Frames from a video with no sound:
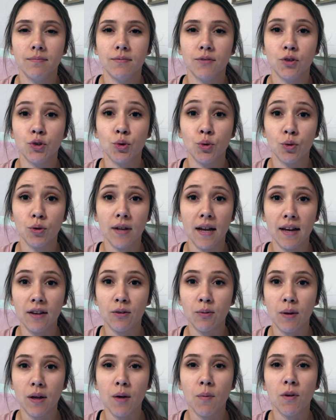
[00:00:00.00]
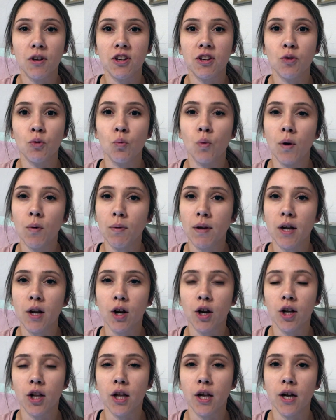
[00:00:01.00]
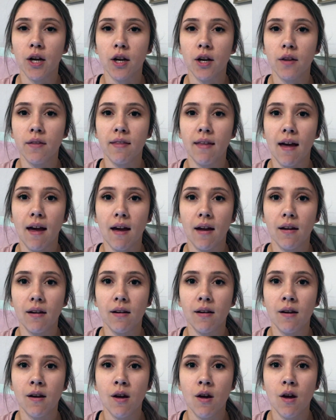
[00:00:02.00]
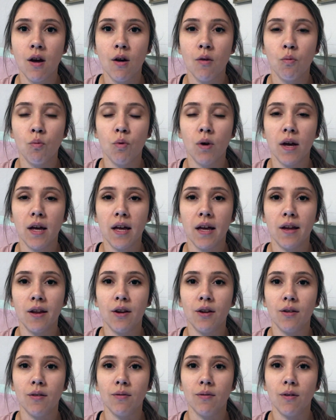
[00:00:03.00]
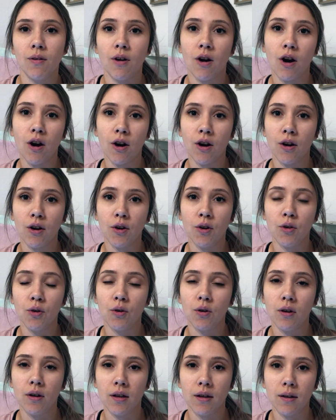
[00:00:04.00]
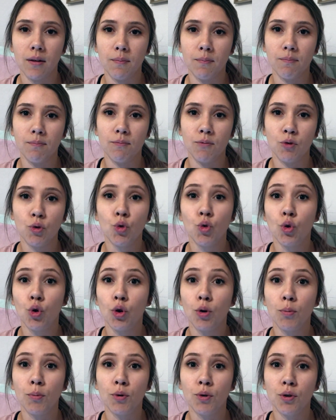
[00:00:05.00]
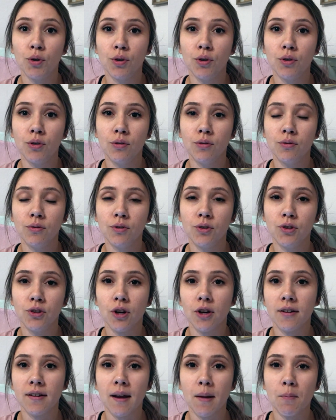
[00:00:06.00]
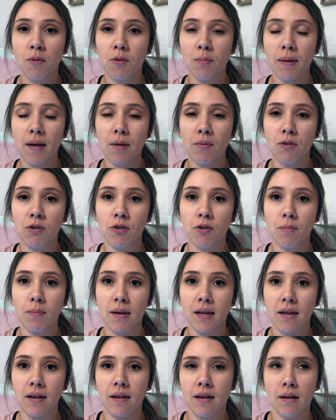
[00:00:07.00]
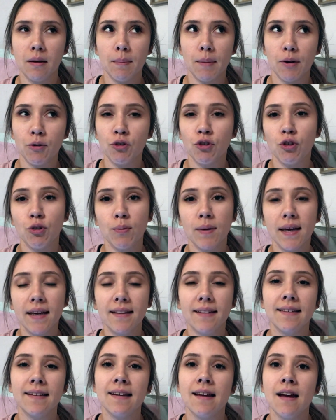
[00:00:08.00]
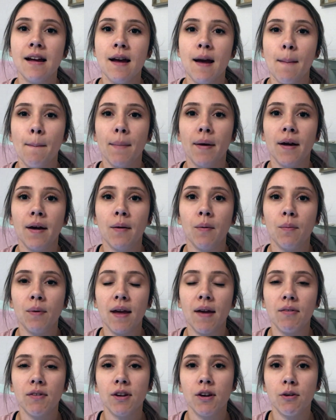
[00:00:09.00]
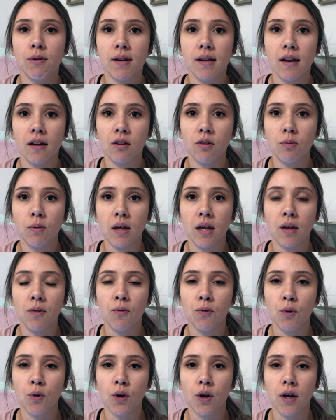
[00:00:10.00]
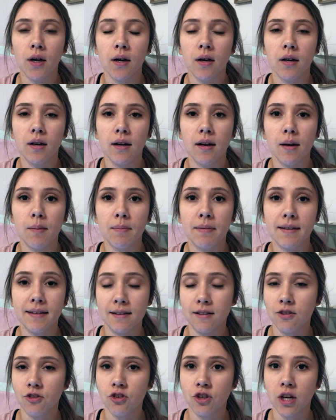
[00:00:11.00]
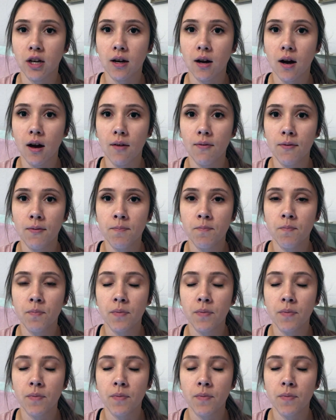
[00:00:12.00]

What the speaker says: school next week, which is 1 week earlier than what our normal start time would be, which would be in about 2 weeks. But we have to go in next week for skills check off,